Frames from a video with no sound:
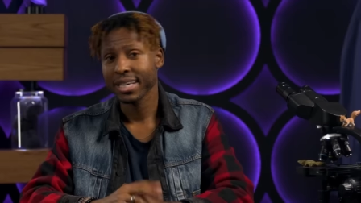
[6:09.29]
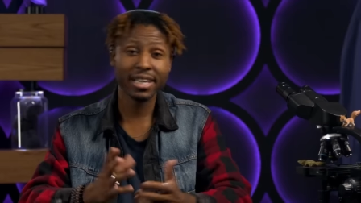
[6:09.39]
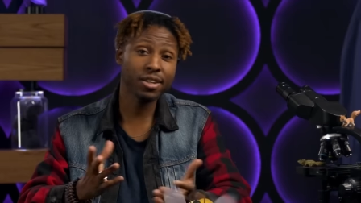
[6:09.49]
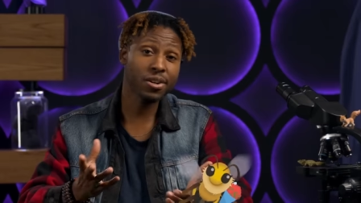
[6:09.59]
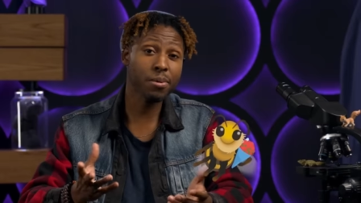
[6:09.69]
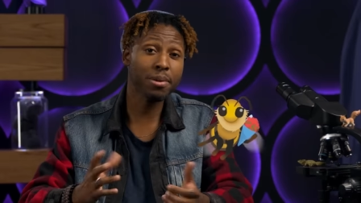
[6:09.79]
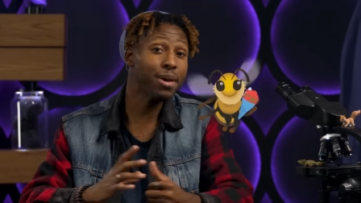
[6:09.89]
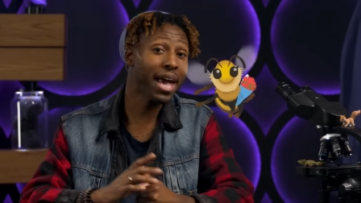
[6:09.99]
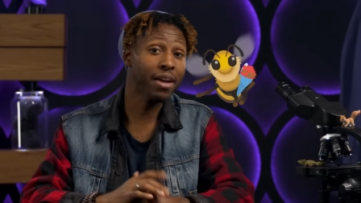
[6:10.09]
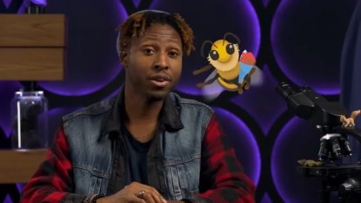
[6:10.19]
It can also be
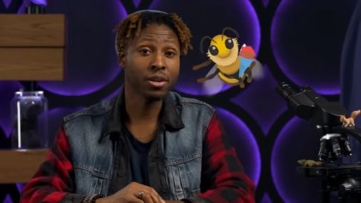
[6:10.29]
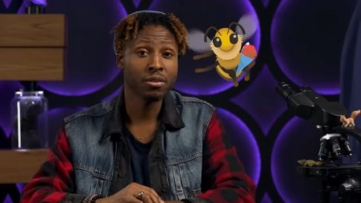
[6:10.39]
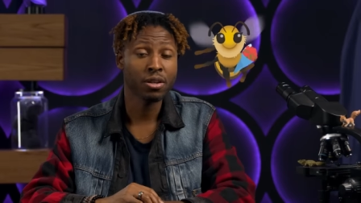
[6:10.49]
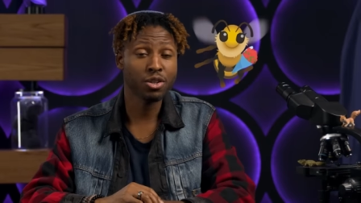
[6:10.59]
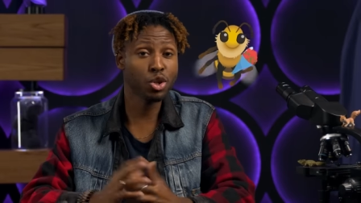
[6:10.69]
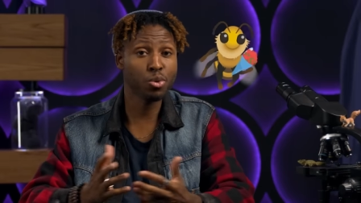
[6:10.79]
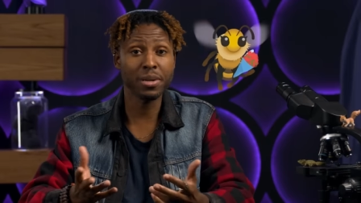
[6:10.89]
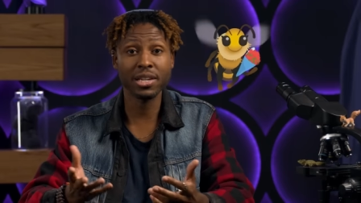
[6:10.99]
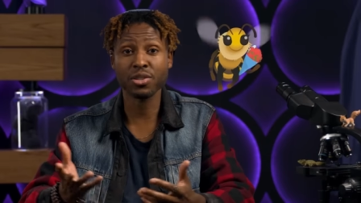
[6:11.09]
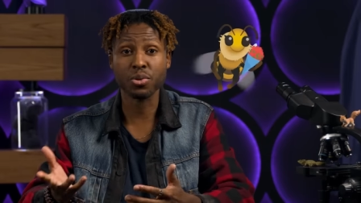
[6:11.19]
behavior, two
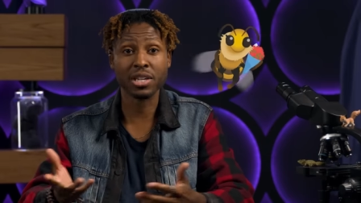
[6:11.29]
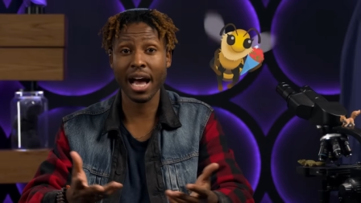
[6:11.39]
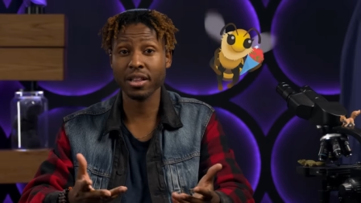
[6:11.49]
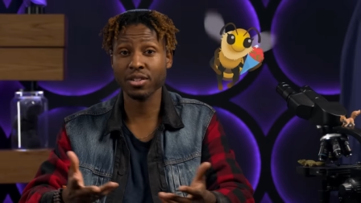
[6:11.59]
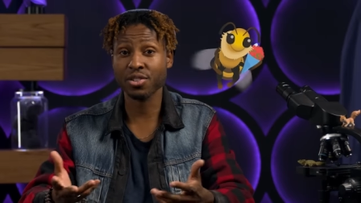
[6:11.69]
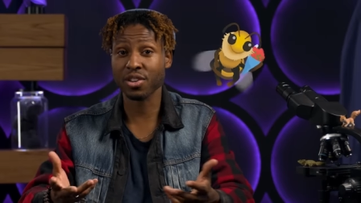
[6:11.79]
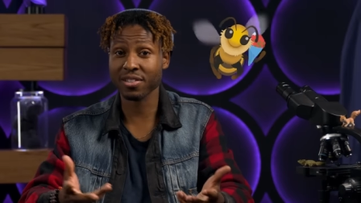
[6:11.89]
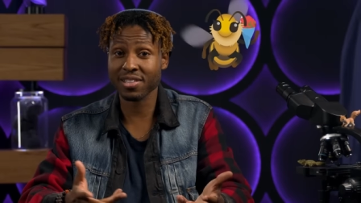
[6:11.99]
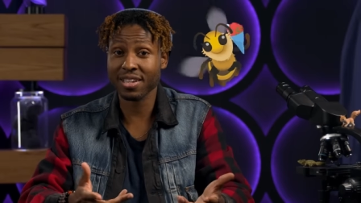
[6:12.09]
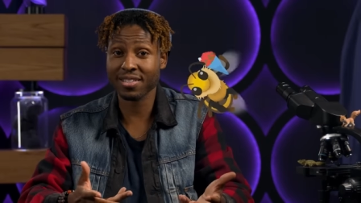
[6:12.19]
bees whose calendars
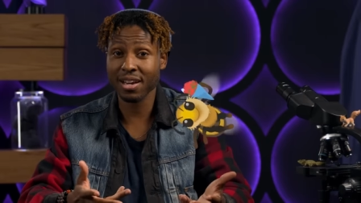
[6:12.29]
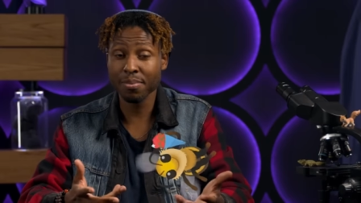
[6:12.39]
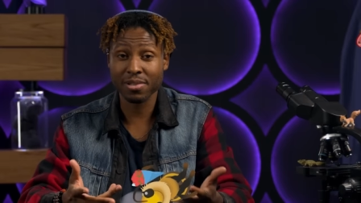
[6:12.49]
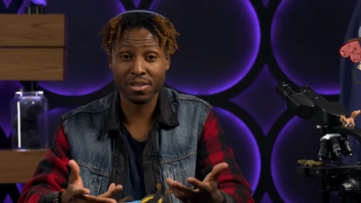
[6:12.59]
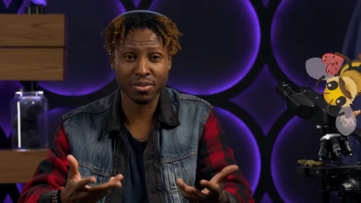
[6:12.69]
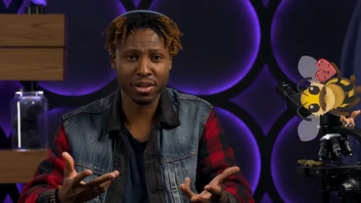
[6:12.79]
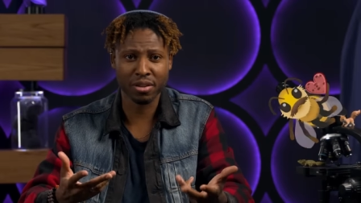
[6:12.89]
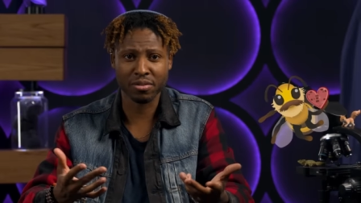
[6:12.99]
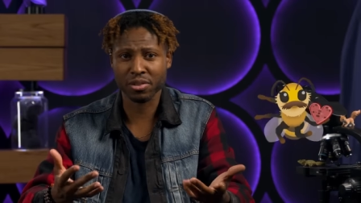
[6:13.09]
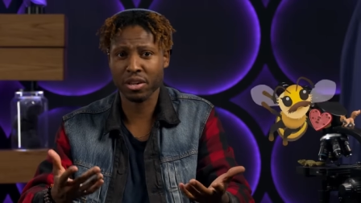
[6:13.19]
aren't synced up, so
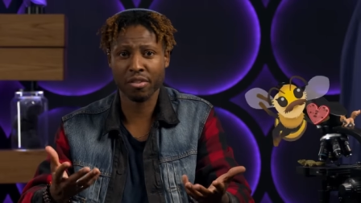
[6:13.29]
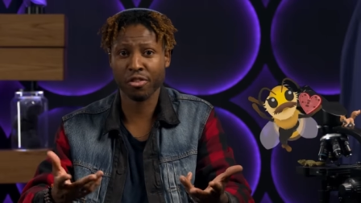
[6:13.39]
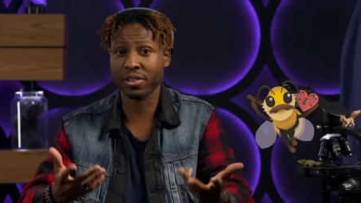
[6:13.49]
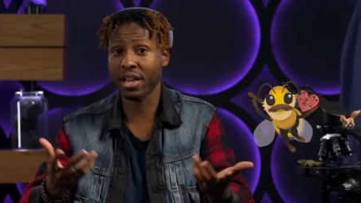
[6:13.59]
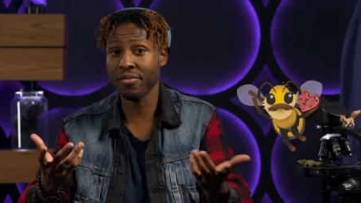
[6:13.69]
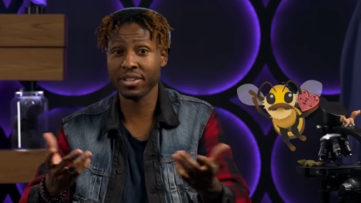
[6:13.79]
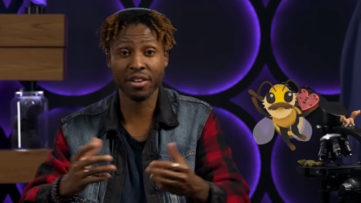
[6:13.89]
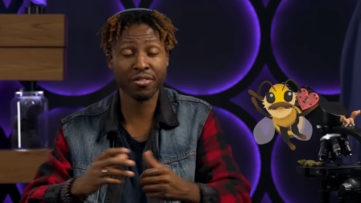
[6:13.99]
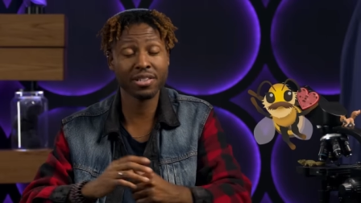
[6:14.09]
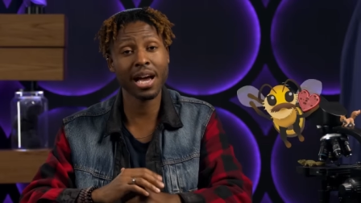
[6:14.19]
they're looking for love at
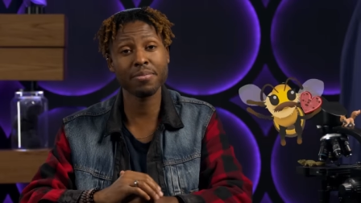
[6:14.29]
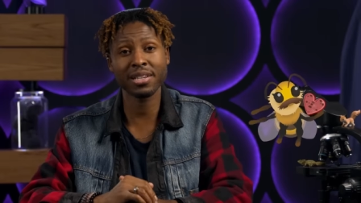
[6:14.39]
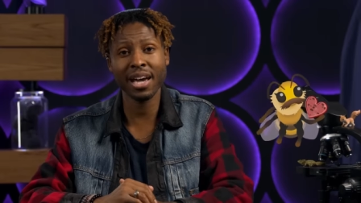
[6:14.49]
different times of